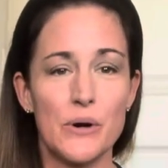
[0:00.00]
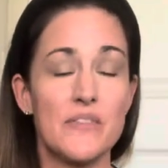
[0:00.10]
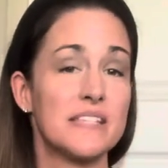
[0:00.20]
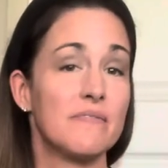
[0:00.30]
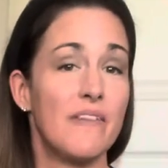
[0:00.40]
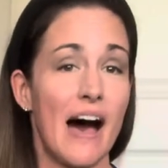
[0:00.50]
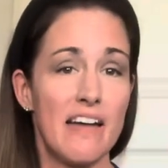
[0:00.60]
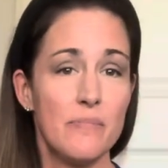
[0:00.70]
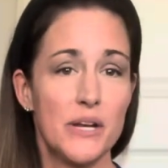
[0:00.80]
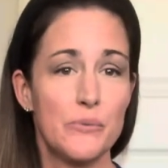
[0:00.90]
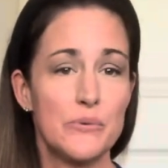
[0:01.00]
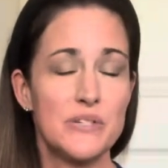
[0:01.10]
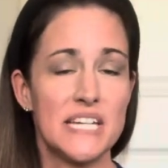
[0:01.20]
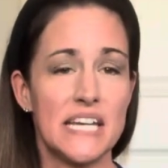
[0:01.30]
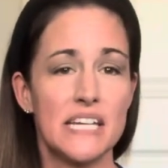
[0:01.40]
this 5-minute
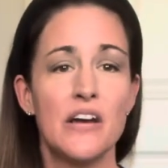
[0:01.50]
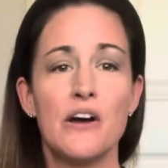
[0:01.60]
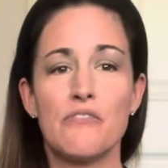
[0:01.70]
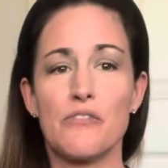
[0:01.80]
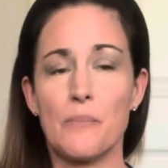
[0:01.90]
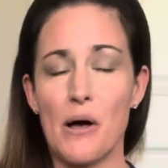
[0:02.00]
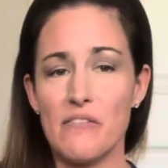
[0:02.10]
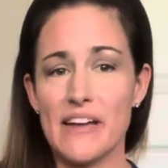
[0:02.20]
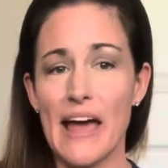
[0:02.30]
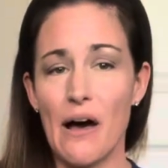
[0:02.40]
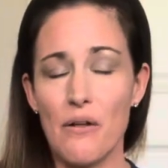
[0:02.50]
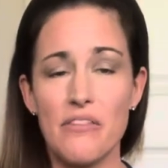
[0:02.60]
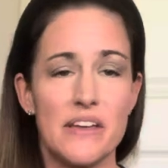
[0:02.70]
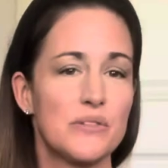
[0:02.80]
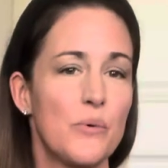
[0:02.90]
routine for pelvic health
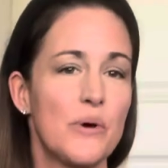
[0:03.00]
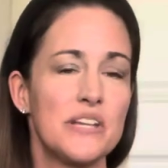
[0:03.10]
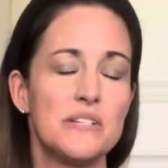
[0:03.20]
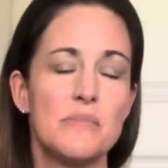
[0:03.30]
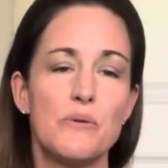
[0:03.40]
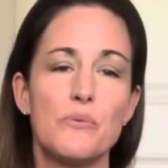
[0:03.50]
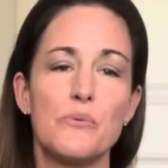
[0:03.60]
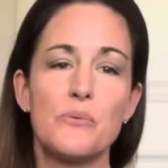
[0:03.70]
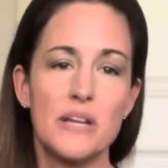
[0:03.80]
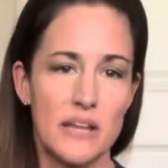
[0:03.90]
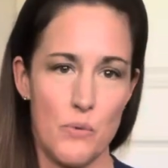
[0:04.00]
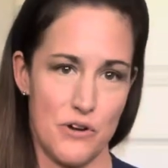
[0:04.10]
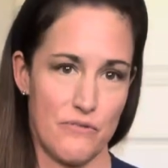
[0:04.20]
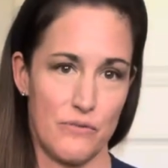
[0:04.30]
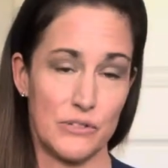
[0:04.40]
is going to be really
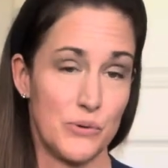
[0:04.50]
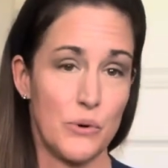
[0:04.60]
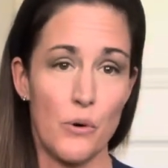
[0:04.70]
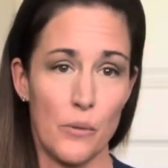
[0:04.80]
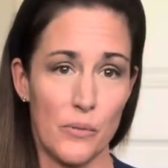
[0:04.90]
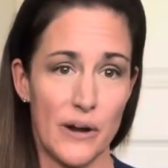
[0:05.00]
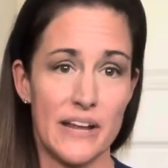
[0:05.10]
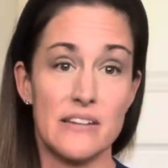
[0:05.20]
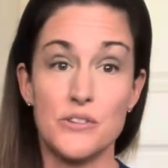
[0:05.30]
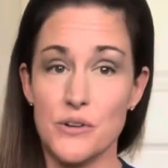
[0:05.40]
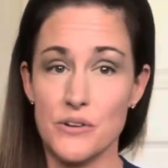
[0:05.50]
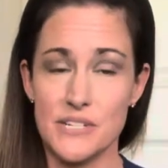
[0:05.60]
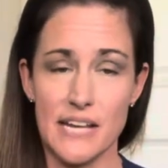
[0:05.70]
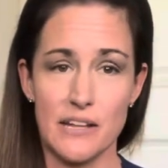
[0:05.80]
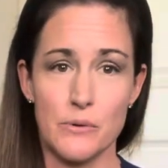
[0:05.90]
wonderful to incorporate into your
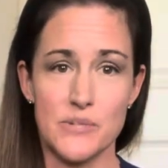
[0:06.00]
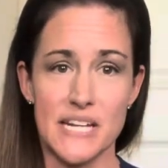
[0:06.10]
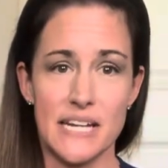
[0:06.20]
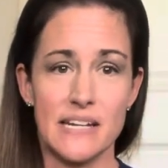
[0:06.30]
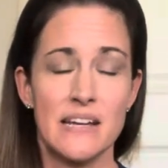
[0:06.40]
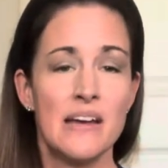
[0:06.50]
daily routine.